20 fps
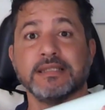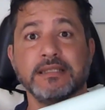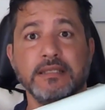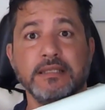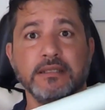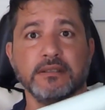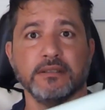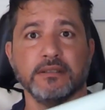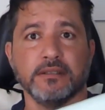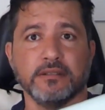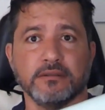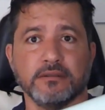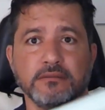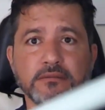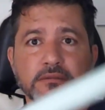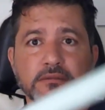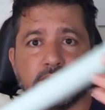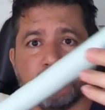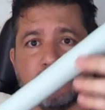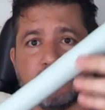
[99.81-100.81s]
the
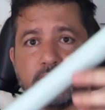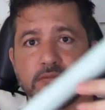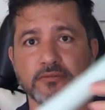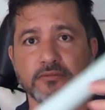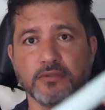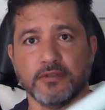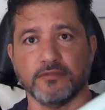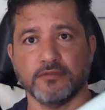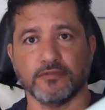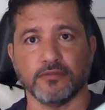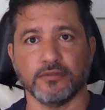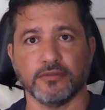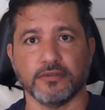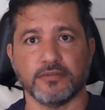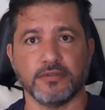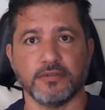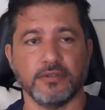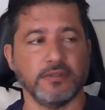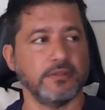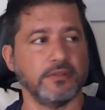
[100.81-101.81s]
ceiling. This is
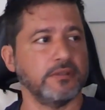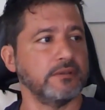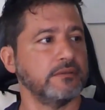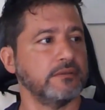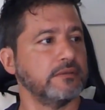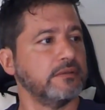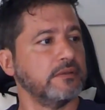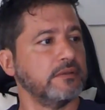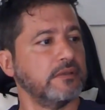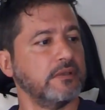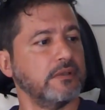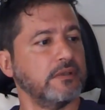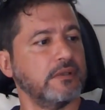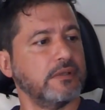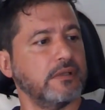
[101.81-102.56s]
great for the ceiling.